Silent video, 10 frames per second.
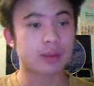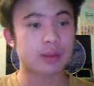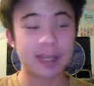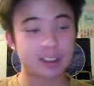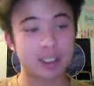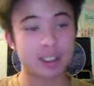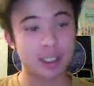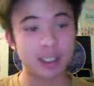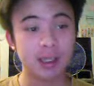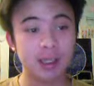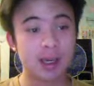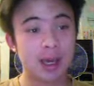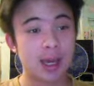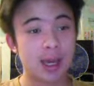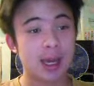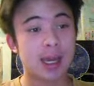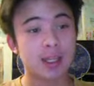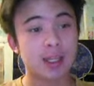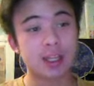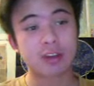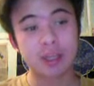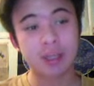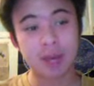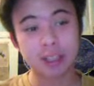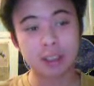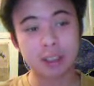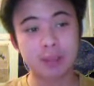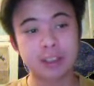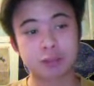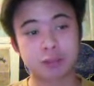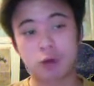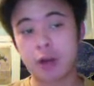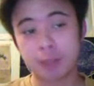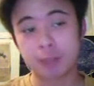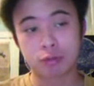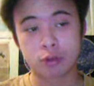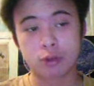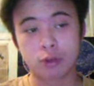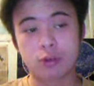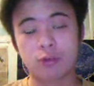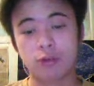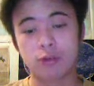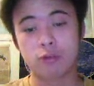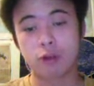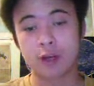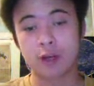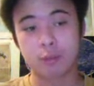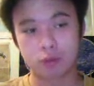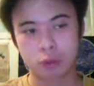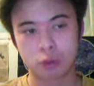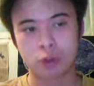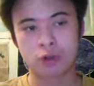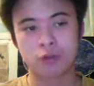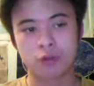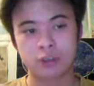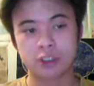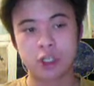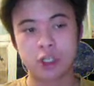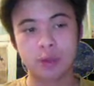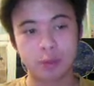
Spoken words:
That's key. And the other key matchup is Ronnie Brewer versus Kobe